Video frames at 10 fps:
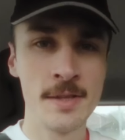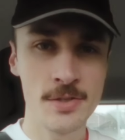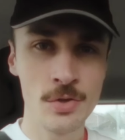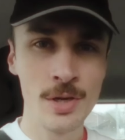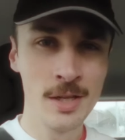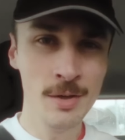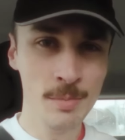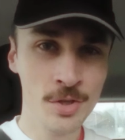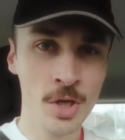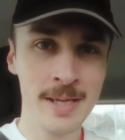the toilet
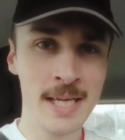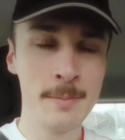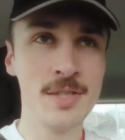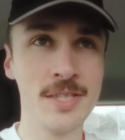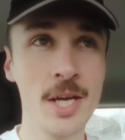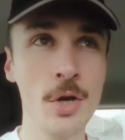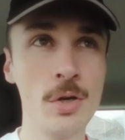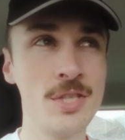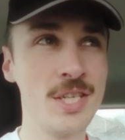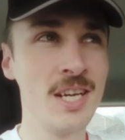but not being able to go
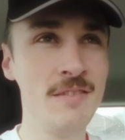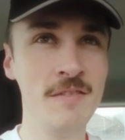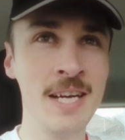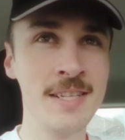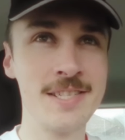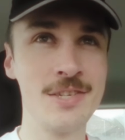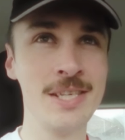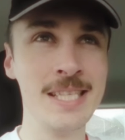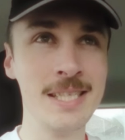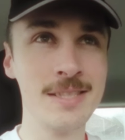because you can't find a
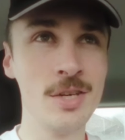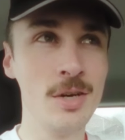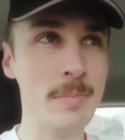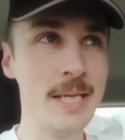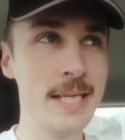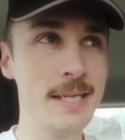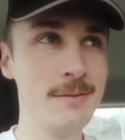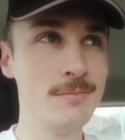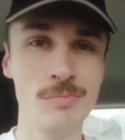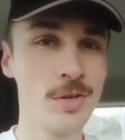toilet has got to be
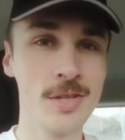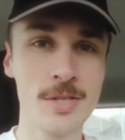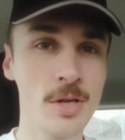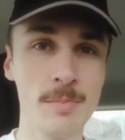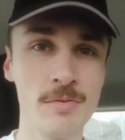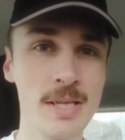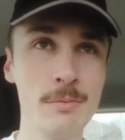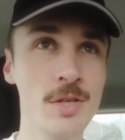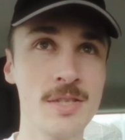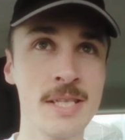one of the top 3
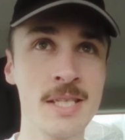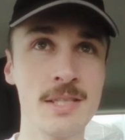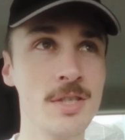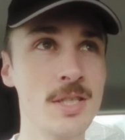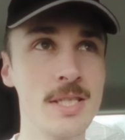worst things of all